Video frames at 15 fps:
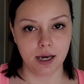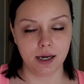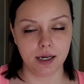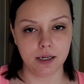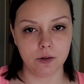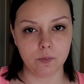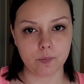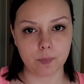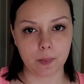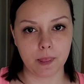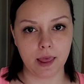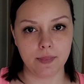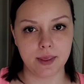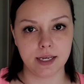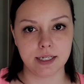
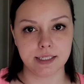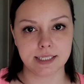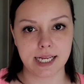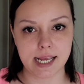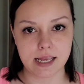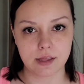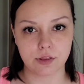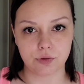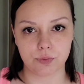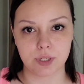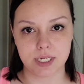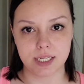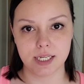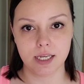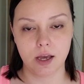And then day
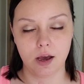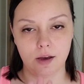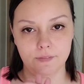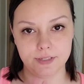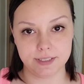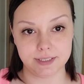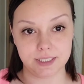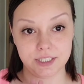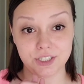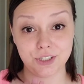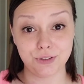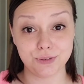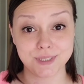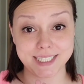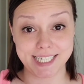3, obviously
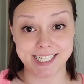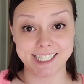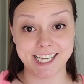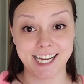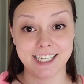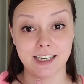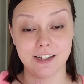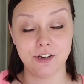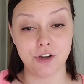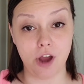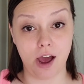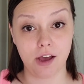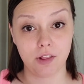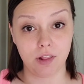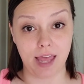you've seen I did
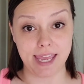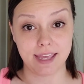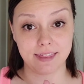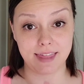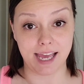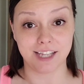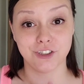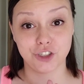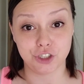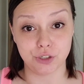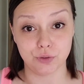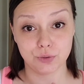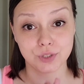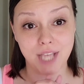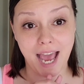not like that
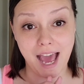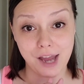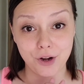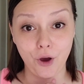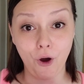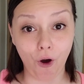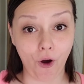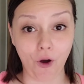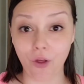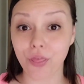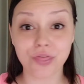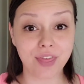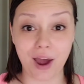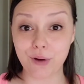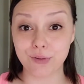juice at
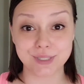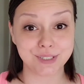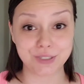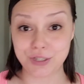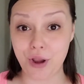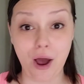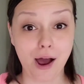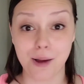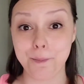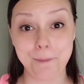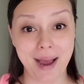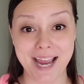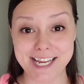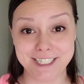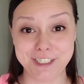all. That was not
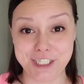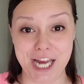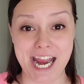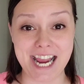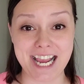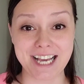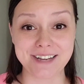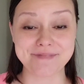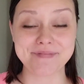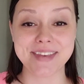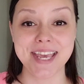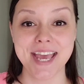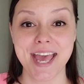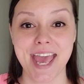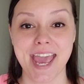my jam.
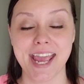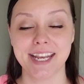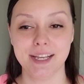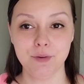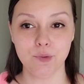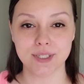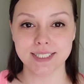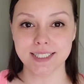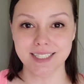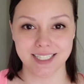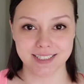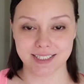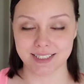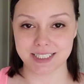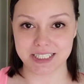And it wasn't
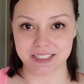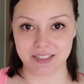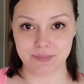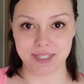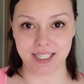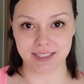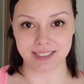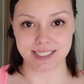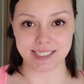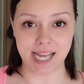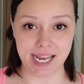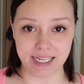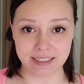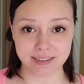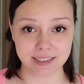necessarily because it
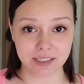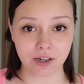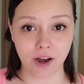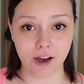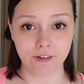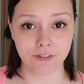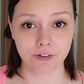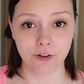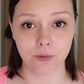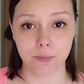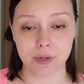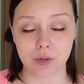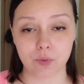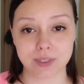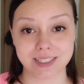tasted awful,
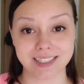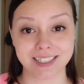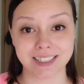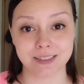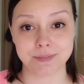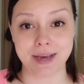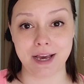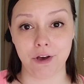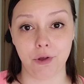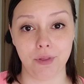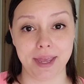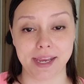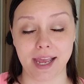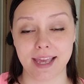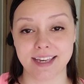but it was a smell.
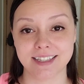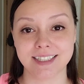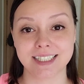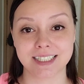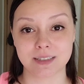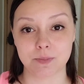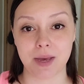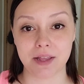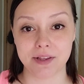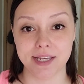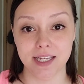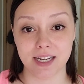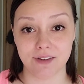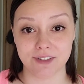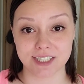Like I could smell
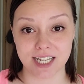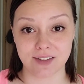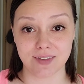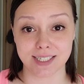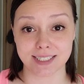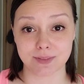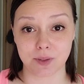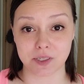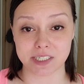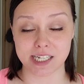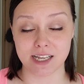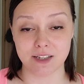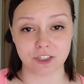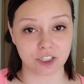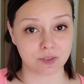it, and every time I smelled
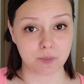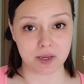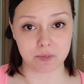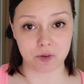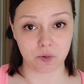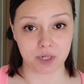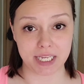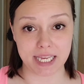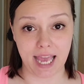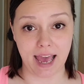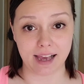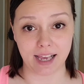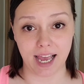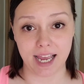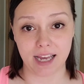it, it just made me want to
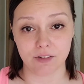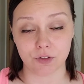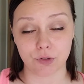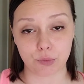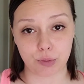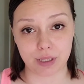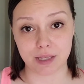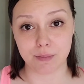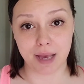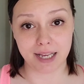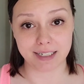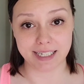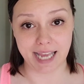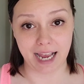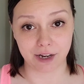gag. I have a really
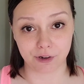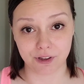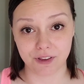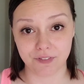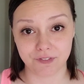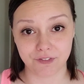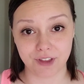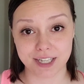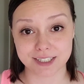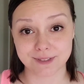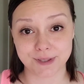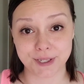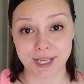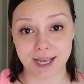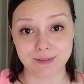bad gag reflex
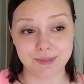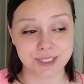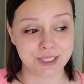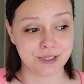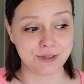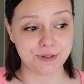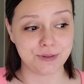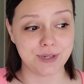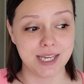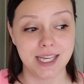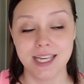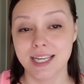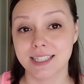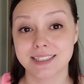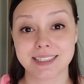when it comes to
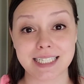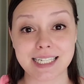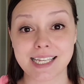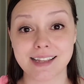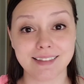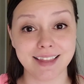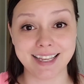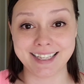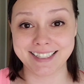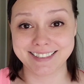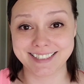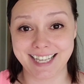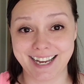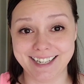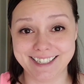stinky
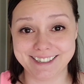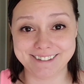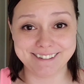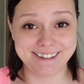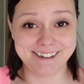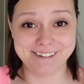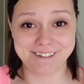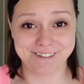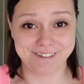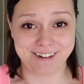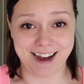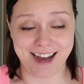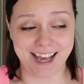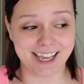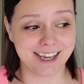things. I don't know
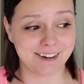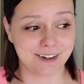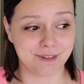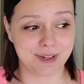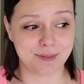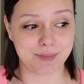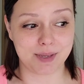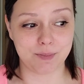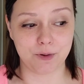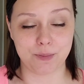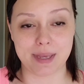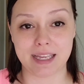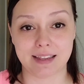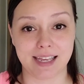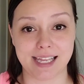why. Or when people
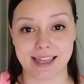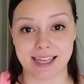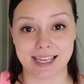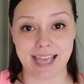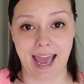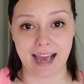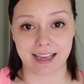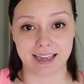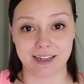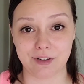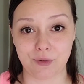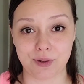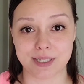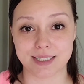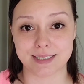make like the
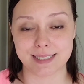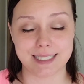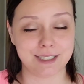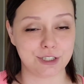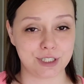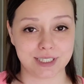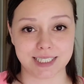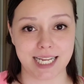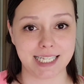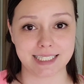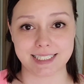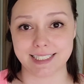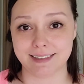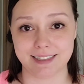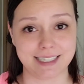gagging noise, it just
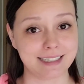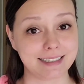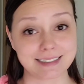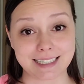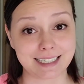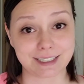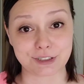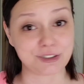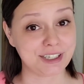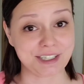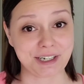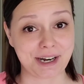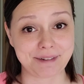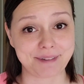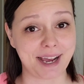instantly, it's like a
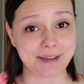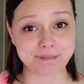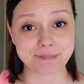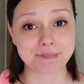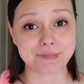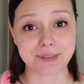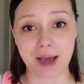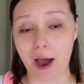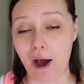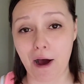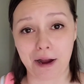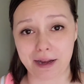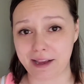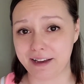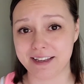trigger. I'm
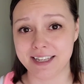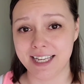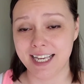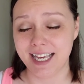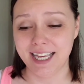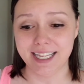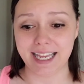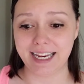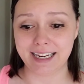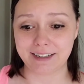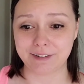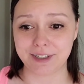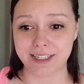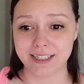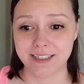on it. Can't
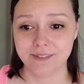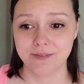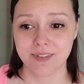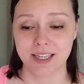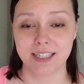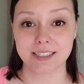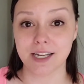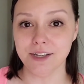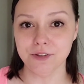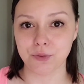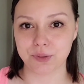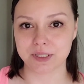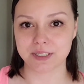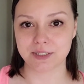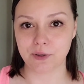handle it. It's gotten the
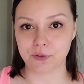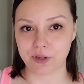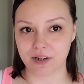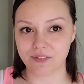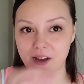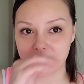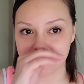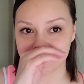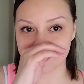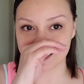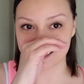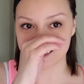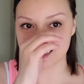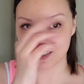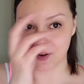worse the older I've gotten
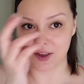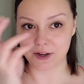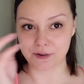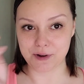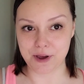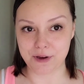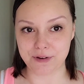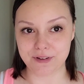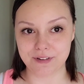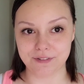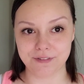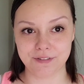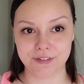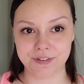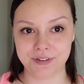too, so I don't know
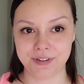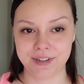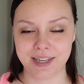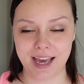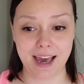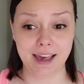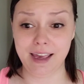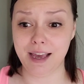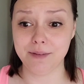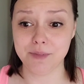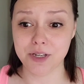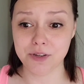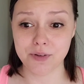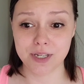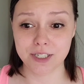if I'm
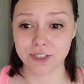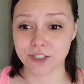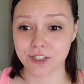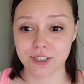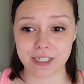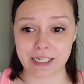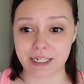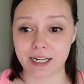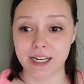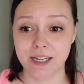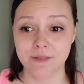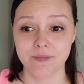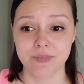not quite sure here.